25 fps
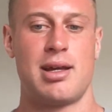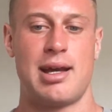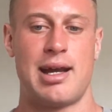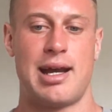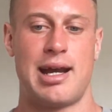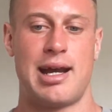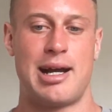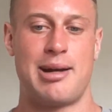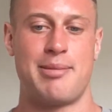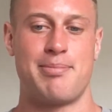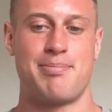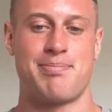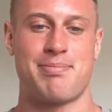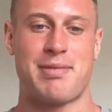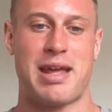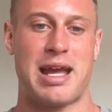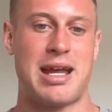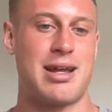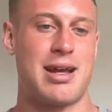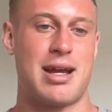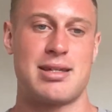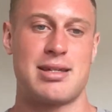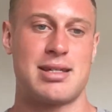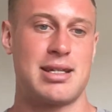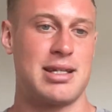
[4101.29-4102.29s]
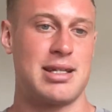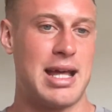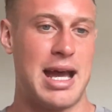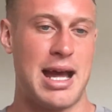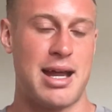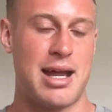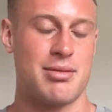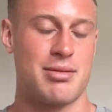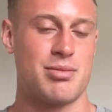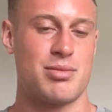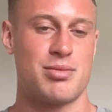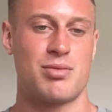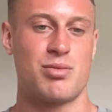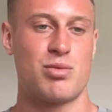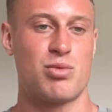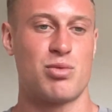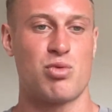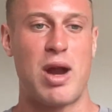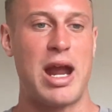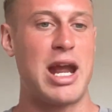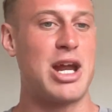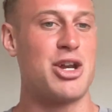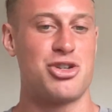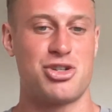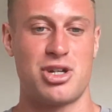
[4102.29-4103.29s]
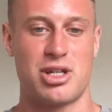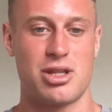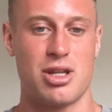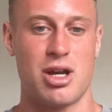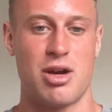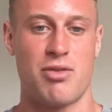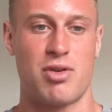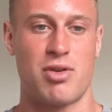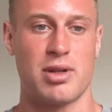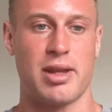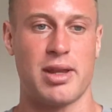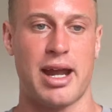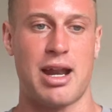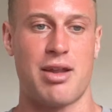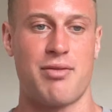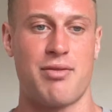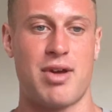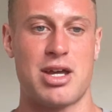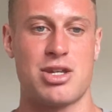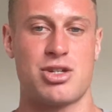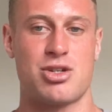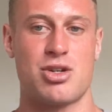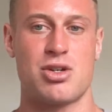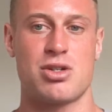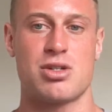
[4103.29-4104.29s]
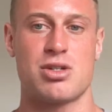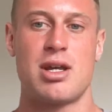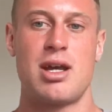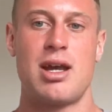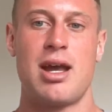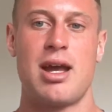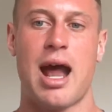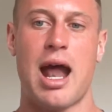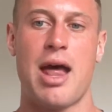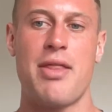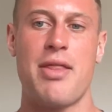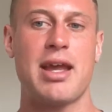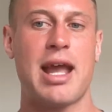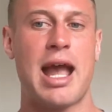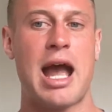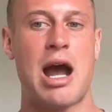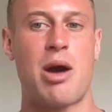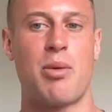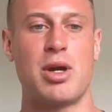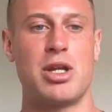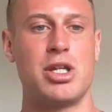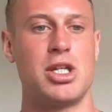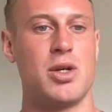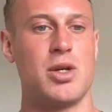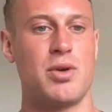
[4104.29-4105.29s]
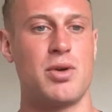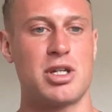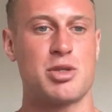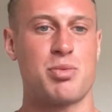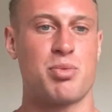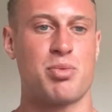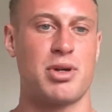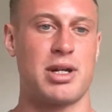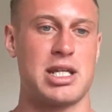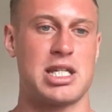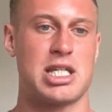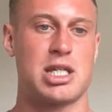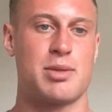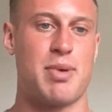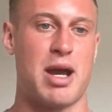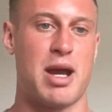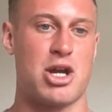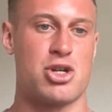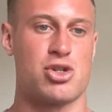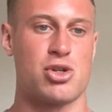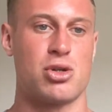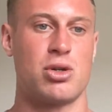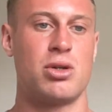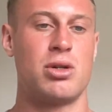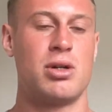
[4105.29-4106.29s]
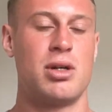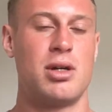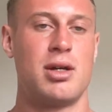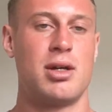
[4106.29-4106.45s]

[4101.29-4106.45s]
I see that ranging though for land investors. I think how we do it's pretty special.